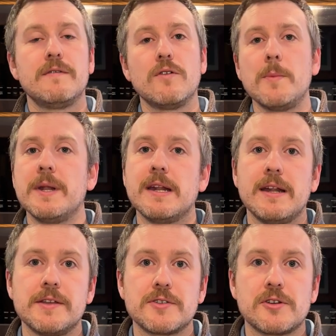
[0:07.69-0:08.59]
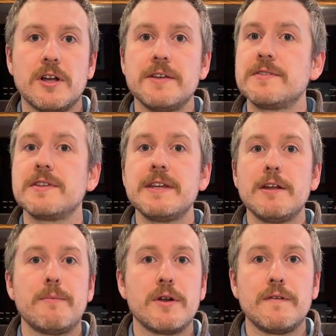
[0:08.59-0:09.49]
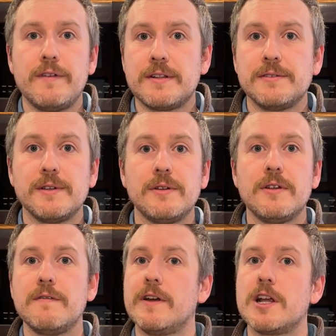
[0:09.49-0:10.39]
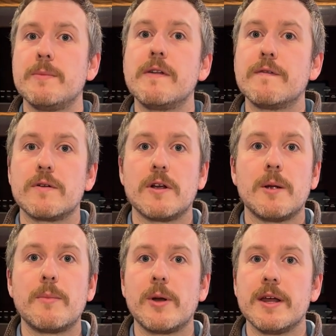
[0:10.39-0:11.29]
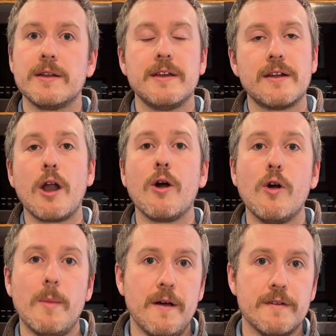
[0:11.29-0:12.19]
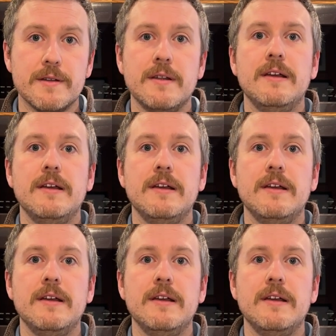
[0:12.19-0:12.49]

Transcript: forming a nice crust, and a perfect little environment for our bread in our home oven.